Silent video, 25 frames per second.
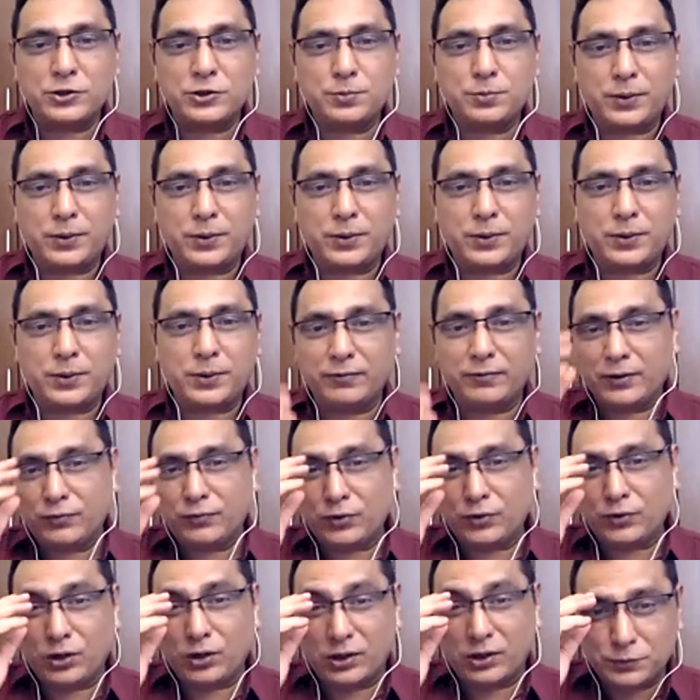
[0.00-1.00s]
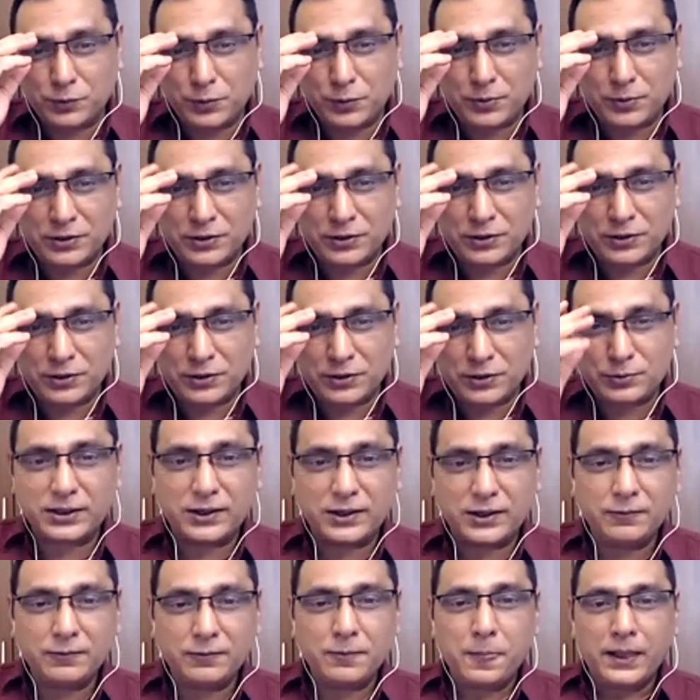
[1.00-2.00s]
perspective and philosophy
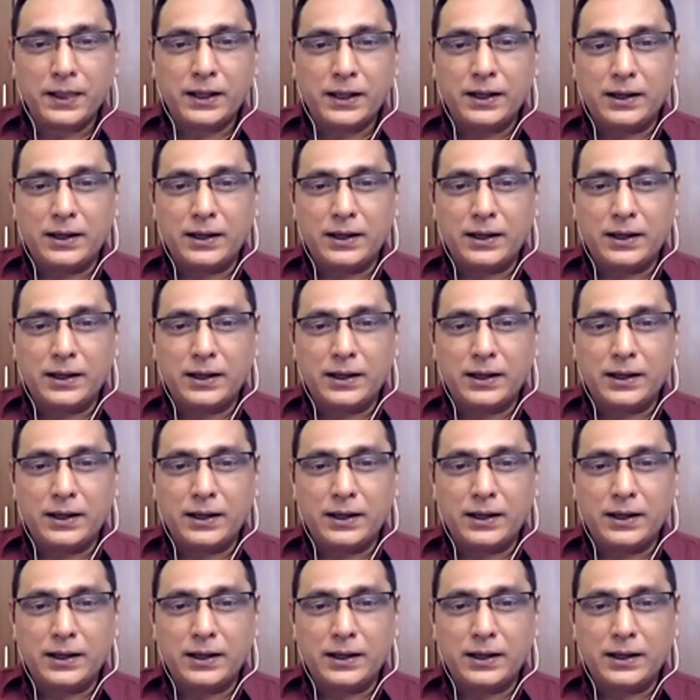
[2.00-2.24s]
perspective,